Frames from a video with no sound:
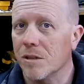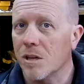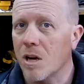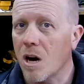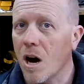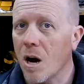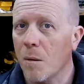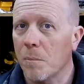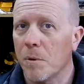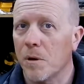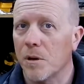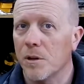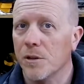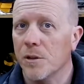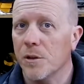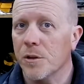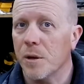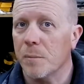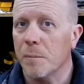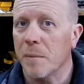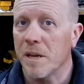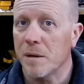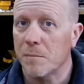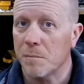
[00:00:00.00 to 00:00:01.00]
copper, you
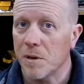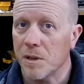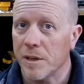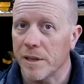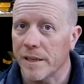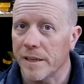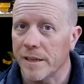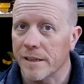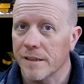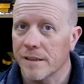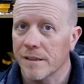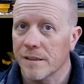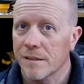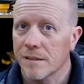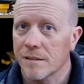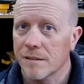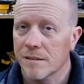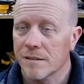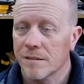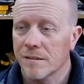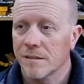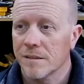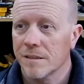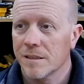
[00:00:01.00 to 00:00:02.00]
can make money.
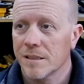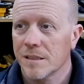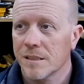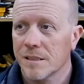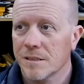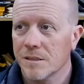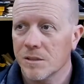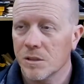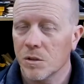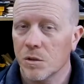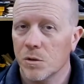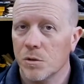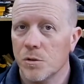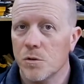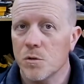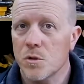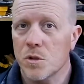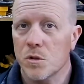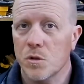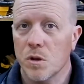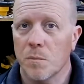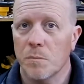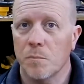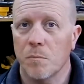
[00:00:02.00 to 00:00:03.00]
So you
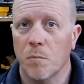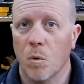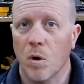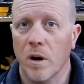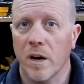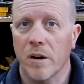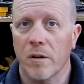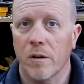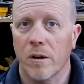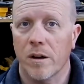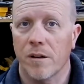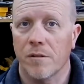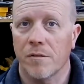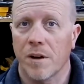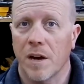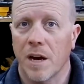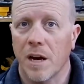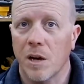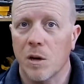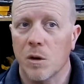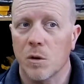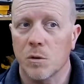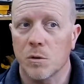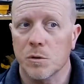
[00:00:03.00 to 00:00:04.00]
strip wire out of a
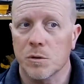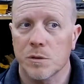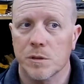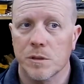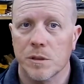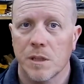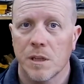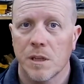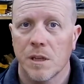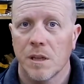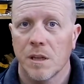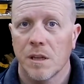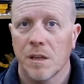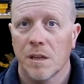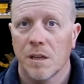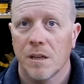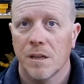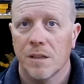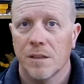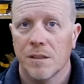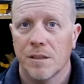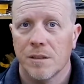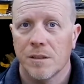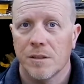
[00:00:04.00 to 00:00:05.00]
house,
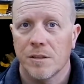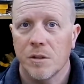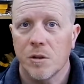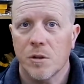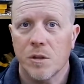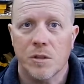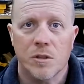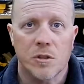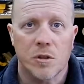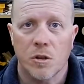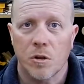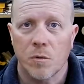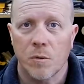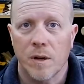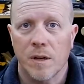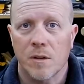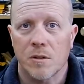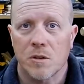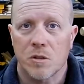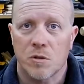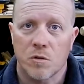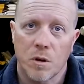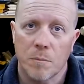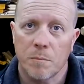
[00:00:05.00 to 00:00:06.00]
you can turn around
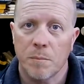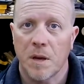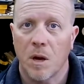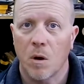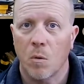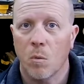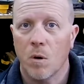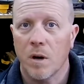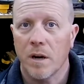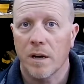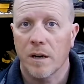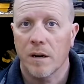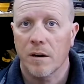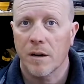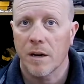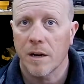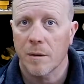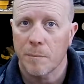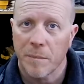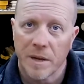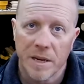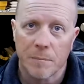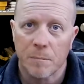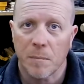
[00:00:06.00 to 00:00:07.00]
and strip that wire
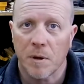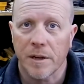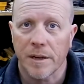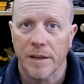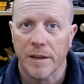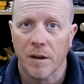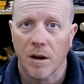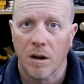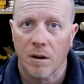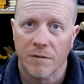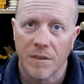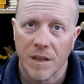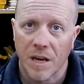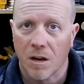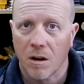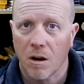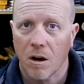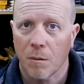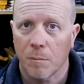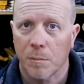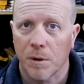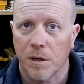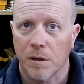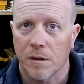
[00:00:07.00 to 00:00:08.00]
and make money off that
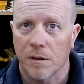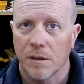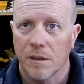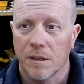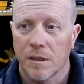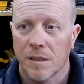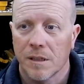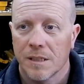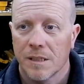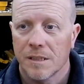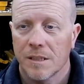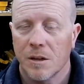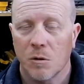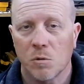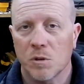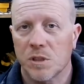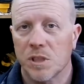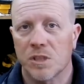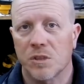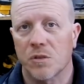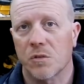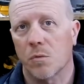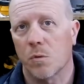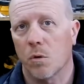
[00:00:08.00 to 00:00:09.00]
copper. Don't
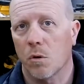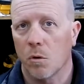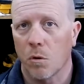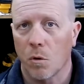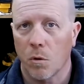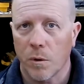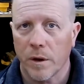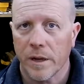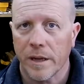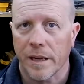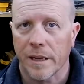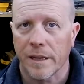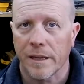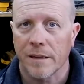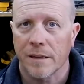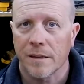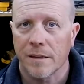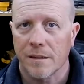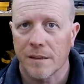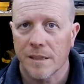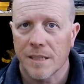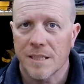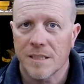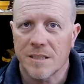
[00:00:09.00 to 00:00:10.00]
just throw it away.
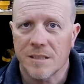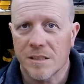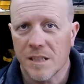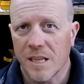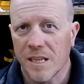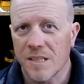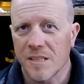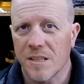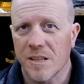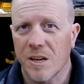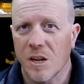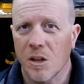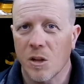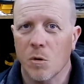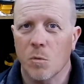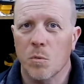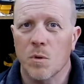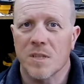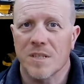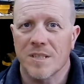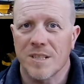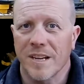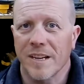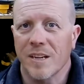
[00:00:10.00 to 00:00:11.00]
It's another
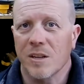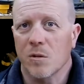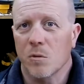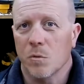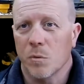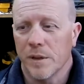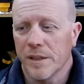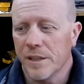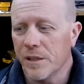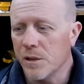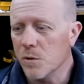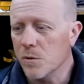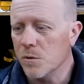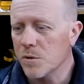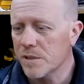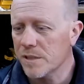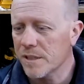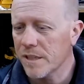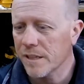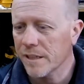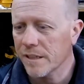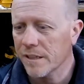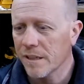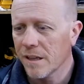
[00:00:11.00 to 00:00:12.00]
recycle reuse
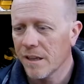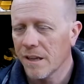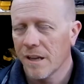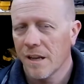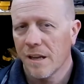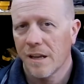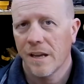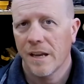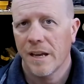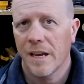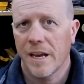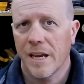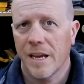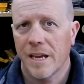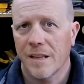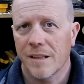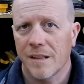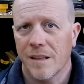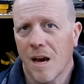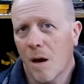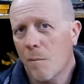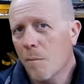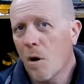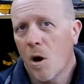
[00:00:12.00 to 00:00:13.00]
thing, and
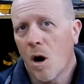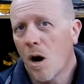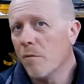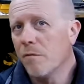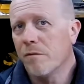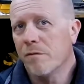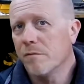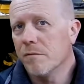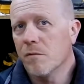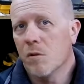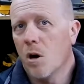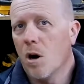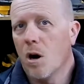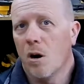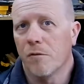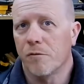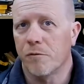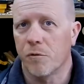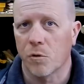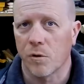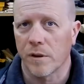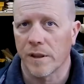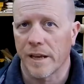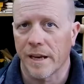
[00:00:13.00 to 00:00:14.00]
I'm all
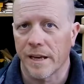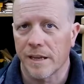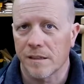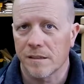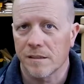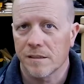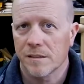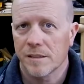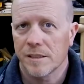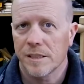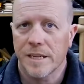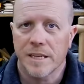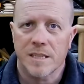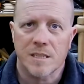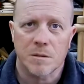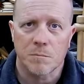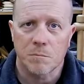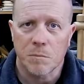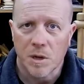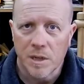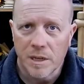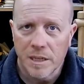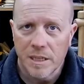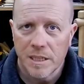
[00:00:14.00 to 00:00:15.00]
for that. You get some
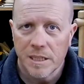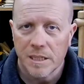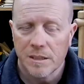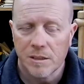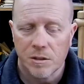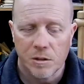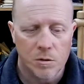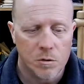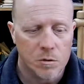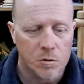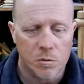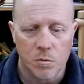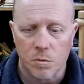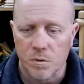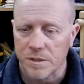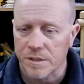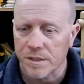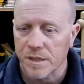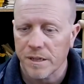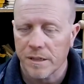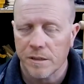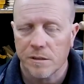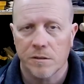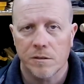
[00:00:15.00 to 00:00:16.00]
money, you
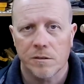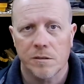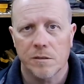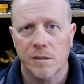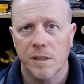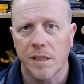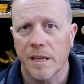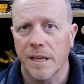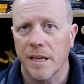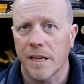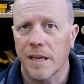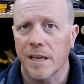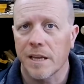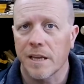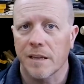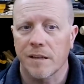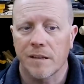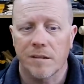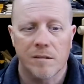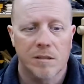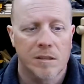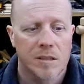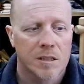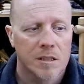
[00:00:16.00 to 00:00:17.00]
recycle,
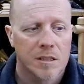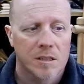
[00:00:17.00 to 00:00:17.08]
and